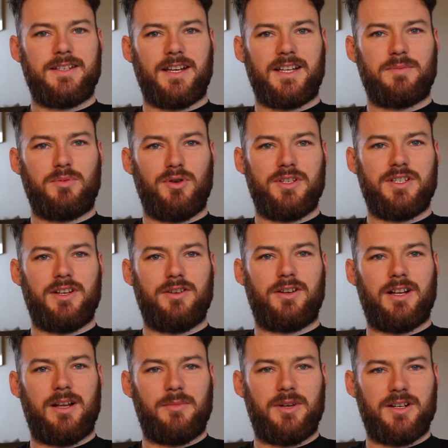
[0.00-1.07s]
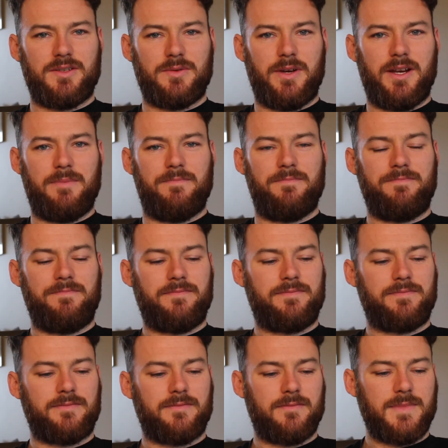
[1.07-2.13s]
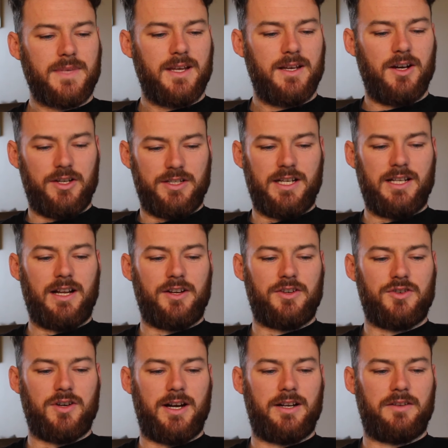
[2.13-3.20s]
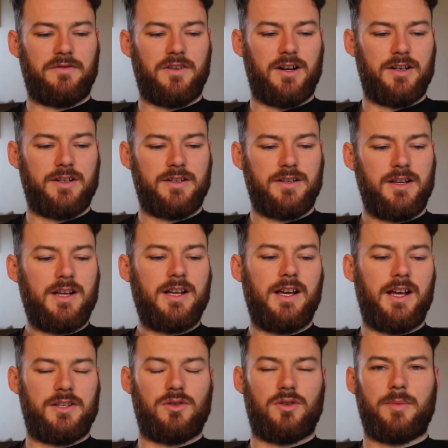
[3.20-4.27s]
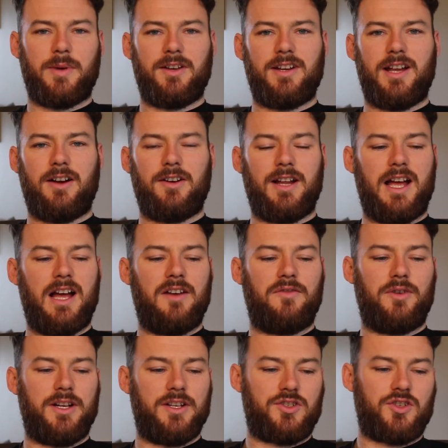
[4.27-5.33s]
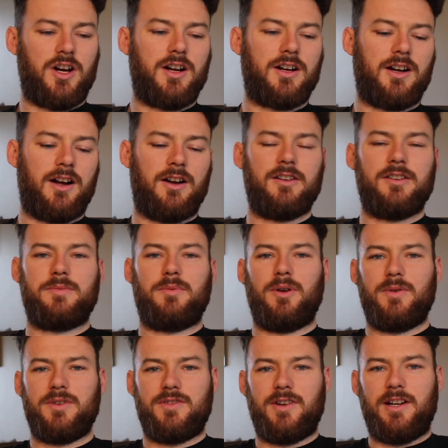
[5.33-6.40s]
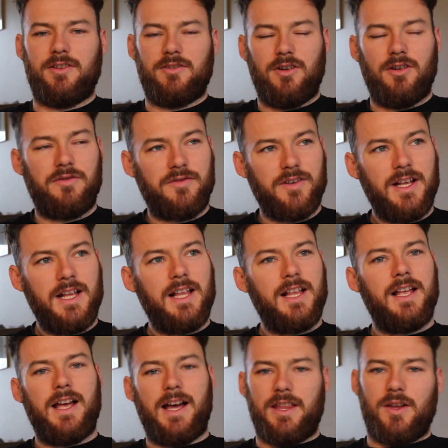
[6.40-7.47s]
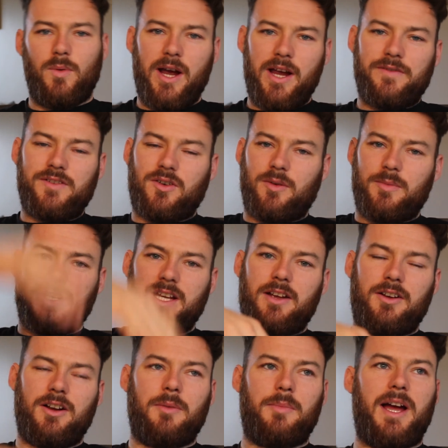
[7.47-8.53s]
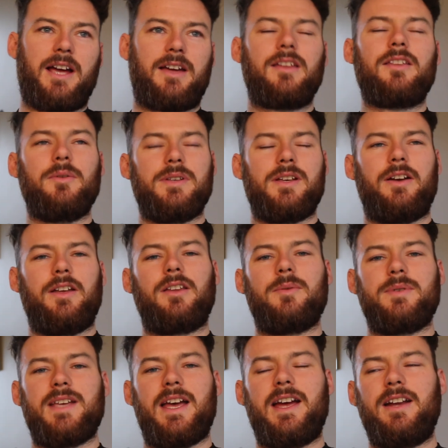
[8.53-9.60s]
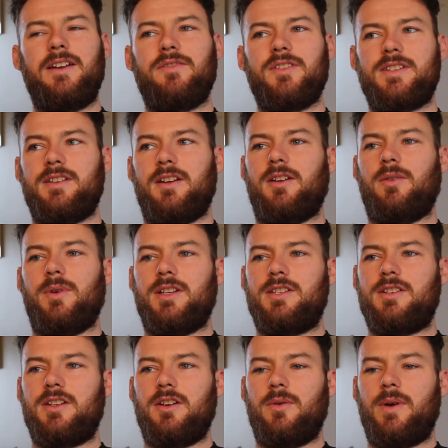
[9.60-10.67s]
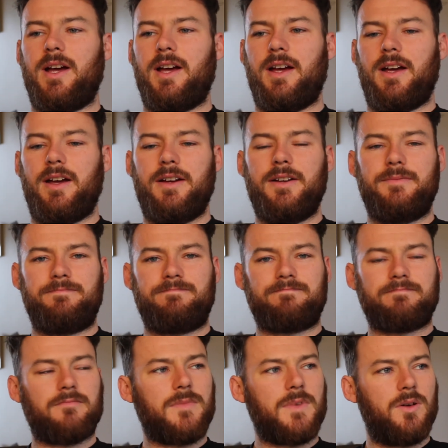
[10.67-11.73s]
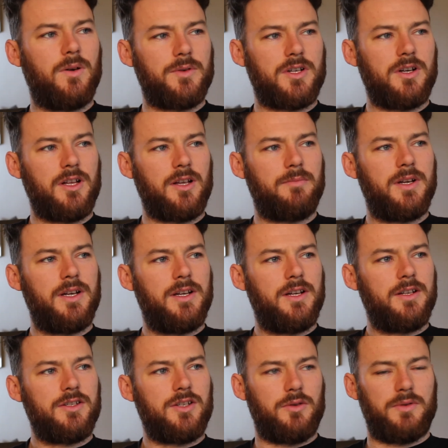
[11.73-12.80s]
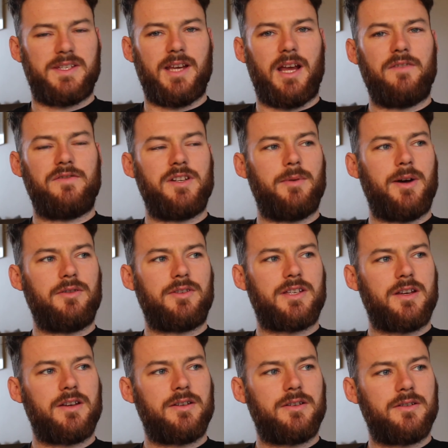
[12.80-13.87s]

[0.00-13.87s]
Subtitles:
6.2 kilometre swim. I did a lot of training for it. It took about an hour and a half. We had a strong current, but it was really rough, and the waves are coming down our back. I think there was 8 of us did it with 2 what would you call them? 2 ribs. Safety boats.